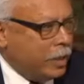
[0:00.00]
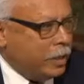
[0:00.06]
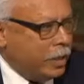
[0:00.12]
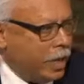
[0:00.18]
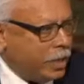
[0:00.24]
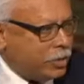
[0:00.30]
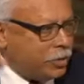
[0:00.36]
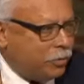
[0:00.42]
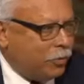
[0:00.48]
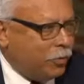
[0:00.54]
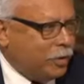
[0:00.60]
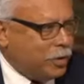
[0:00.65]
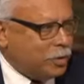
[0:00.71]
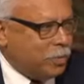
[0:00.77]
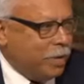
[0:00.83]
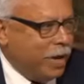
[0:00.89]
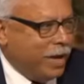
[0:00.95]
yes, for
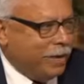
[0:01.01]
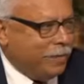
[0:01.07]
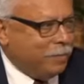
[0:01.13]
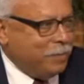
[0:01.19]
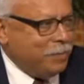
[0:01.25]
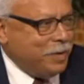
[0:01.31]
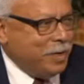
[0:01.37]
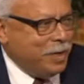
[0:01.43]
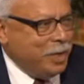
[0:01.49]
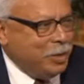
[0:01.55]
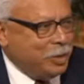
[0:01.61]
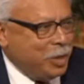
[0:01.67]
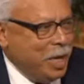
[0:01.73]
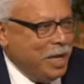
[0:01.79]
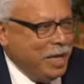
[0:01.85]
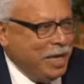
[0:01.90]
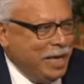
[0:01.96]
this man. He's,
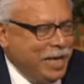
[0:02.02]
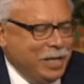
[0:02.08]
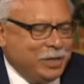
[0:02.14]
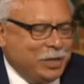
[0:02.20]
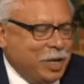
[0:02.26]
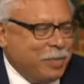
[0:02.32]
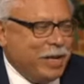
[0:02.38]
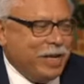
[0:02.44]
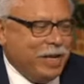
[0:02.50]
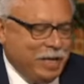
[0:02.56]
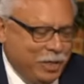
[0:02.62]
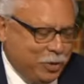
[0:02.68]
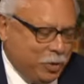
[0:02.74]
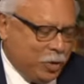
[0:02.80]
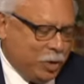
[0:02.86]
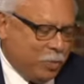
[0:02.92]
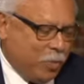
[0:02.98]
he's going to make it
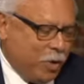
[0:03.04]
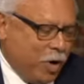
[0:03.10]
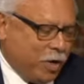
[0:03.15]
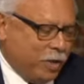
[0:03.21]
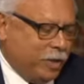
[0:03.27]
easier to park